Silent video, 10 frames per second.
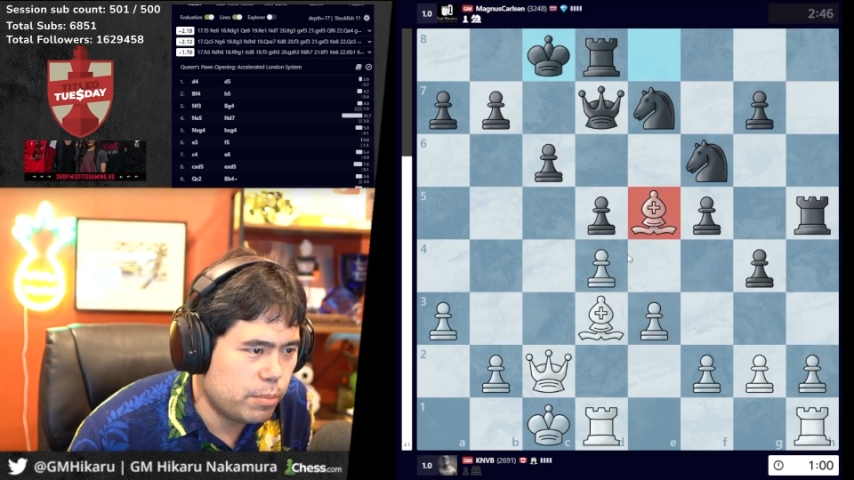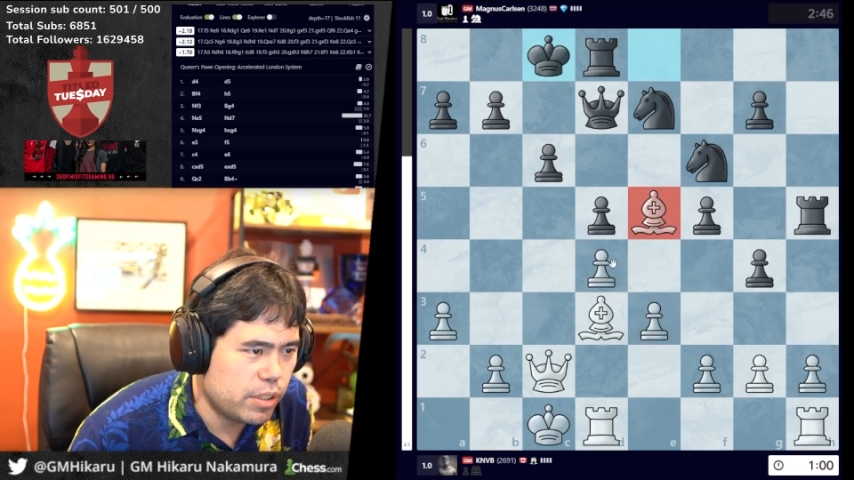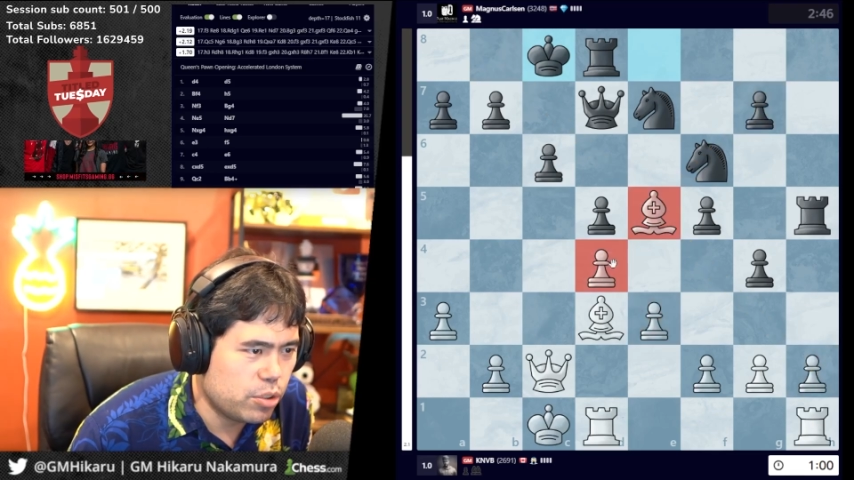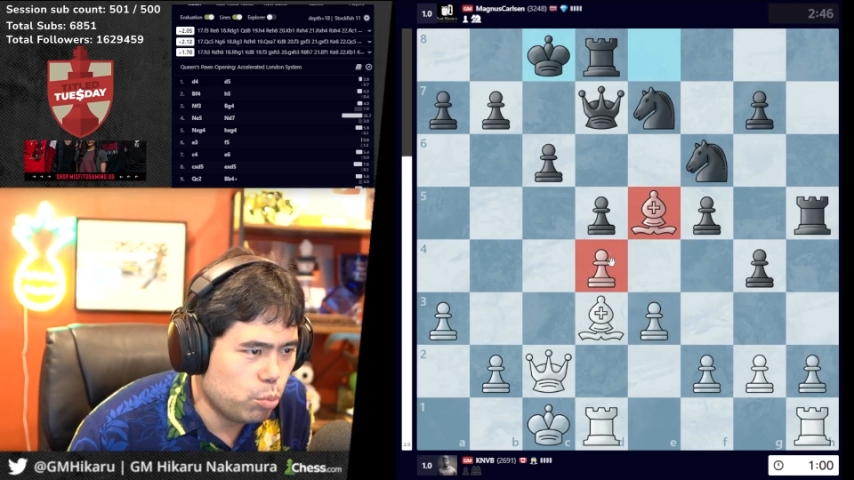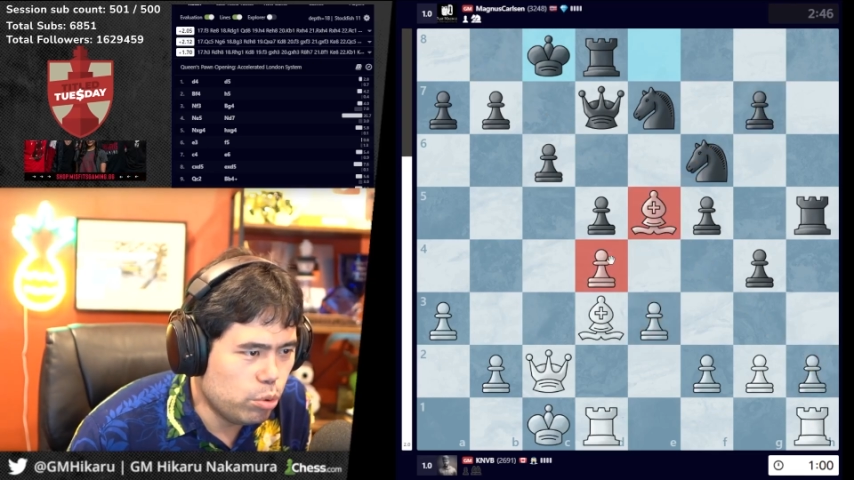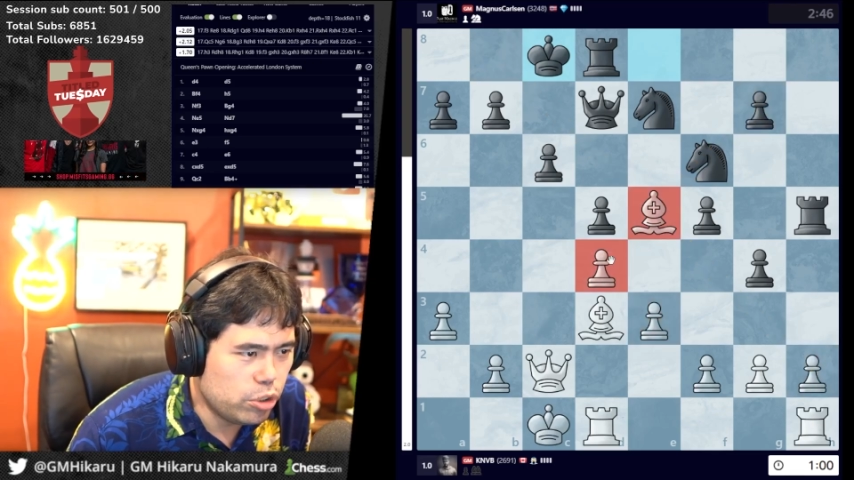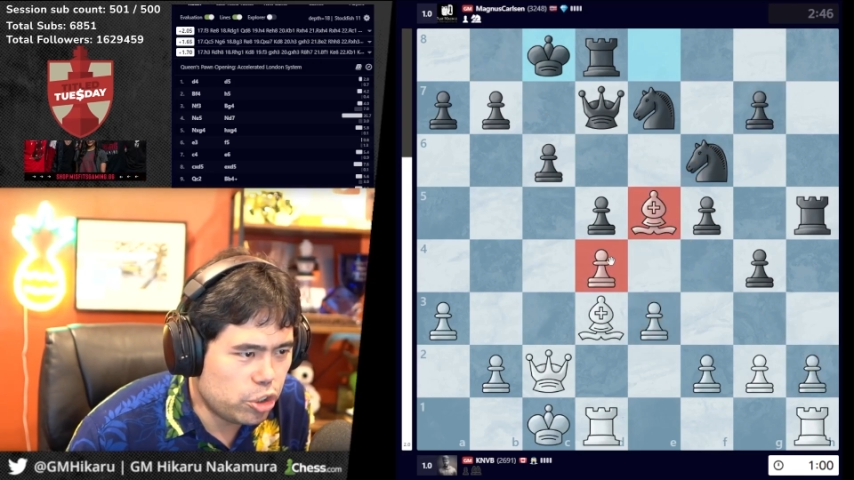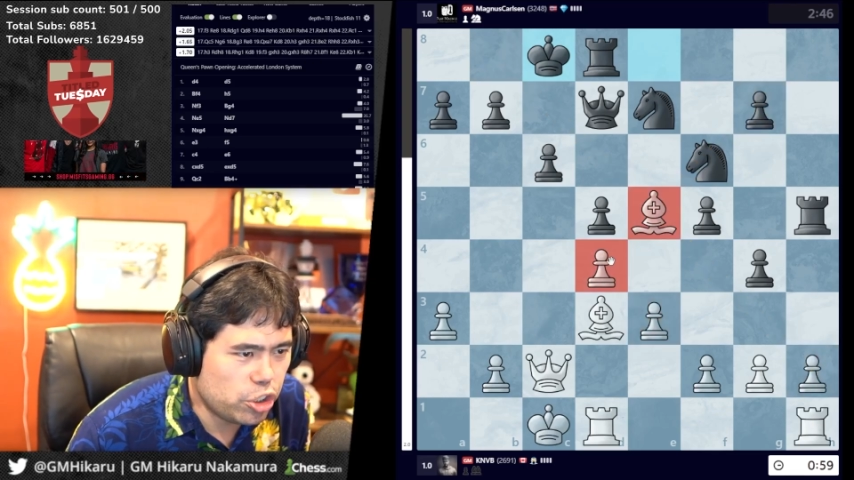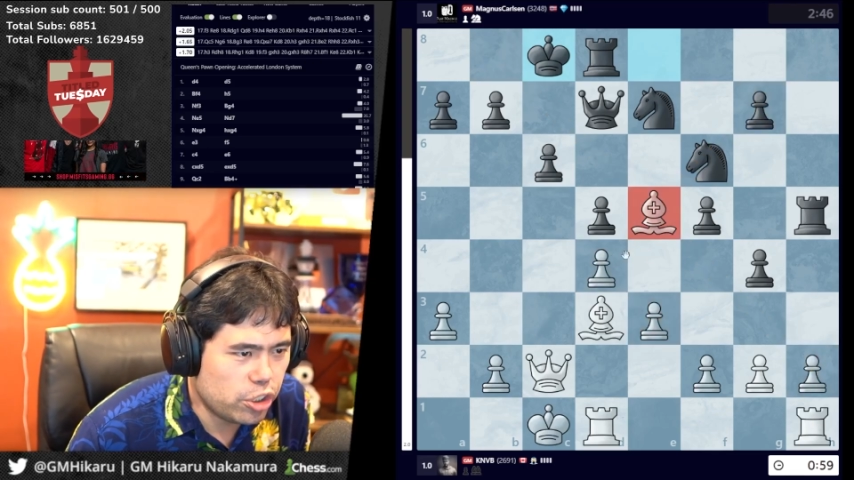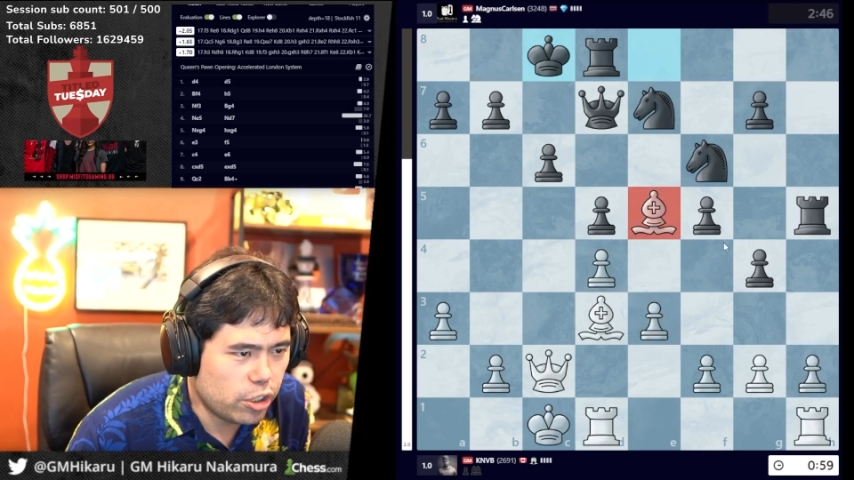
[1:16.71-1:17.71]
but is the wooden
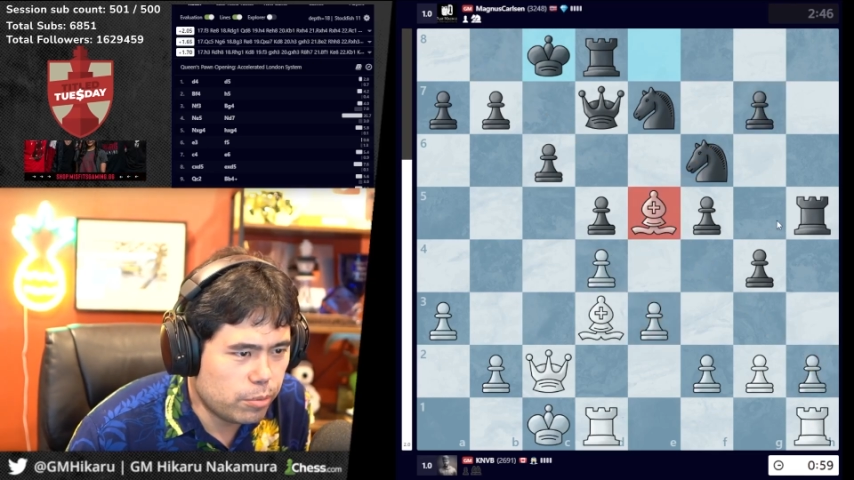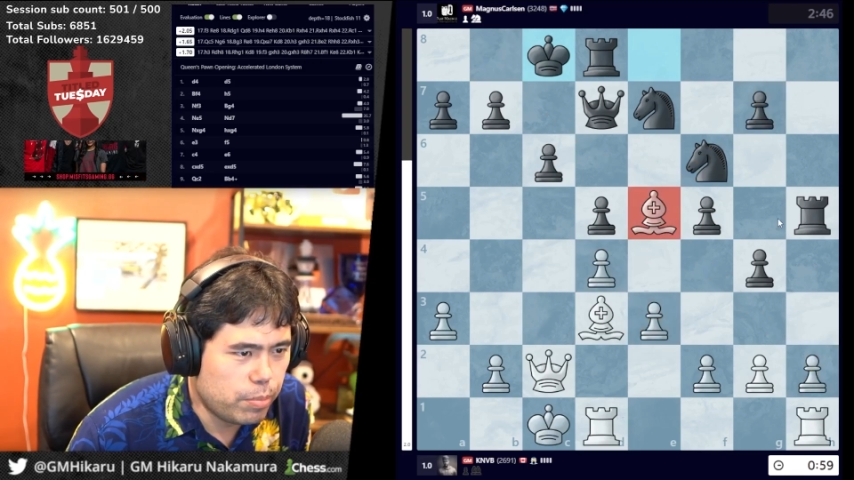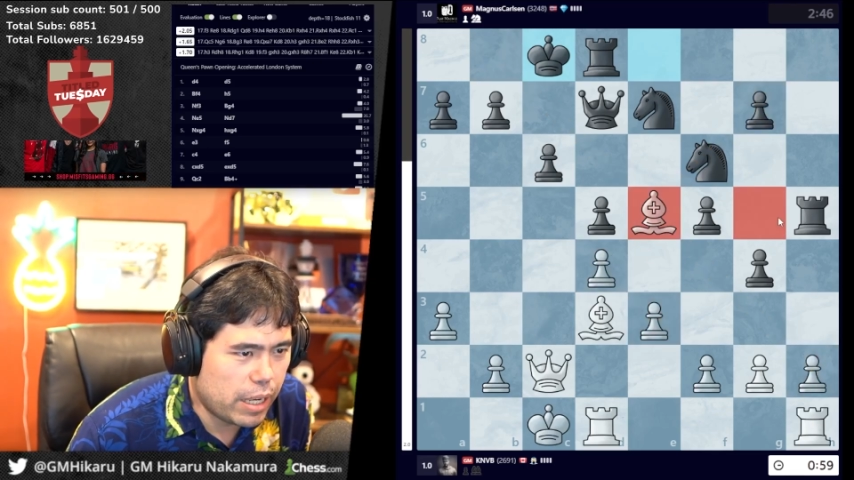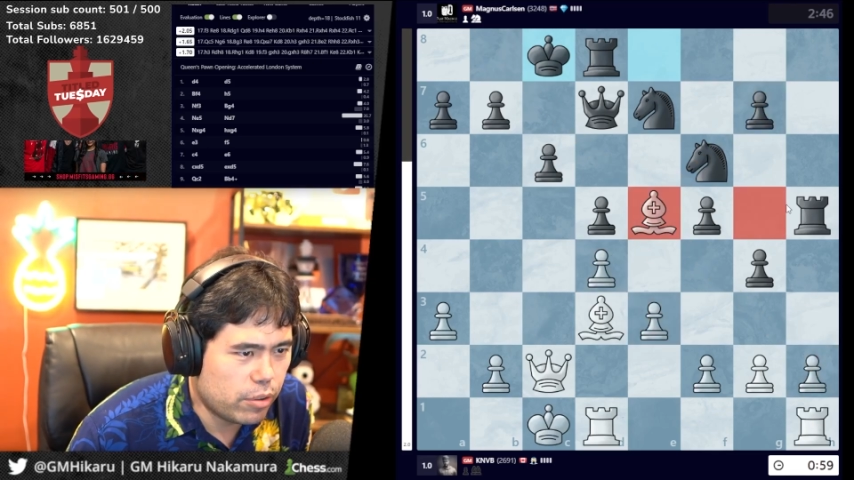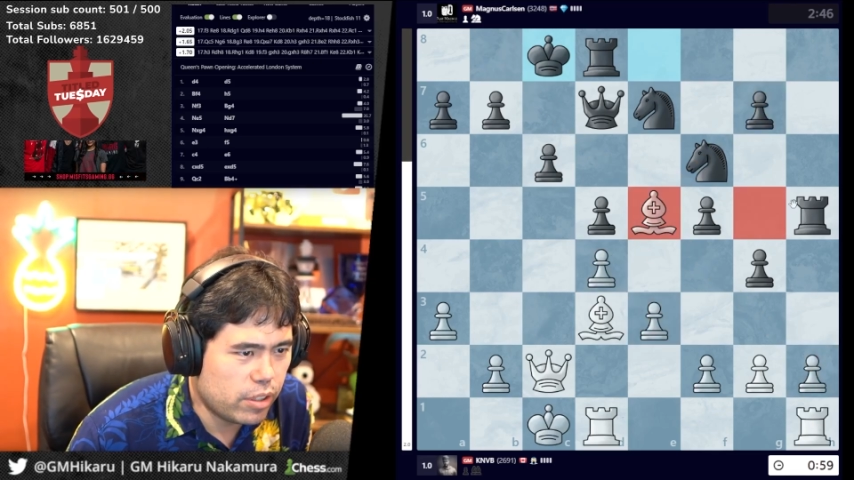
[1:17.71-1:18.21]
shield better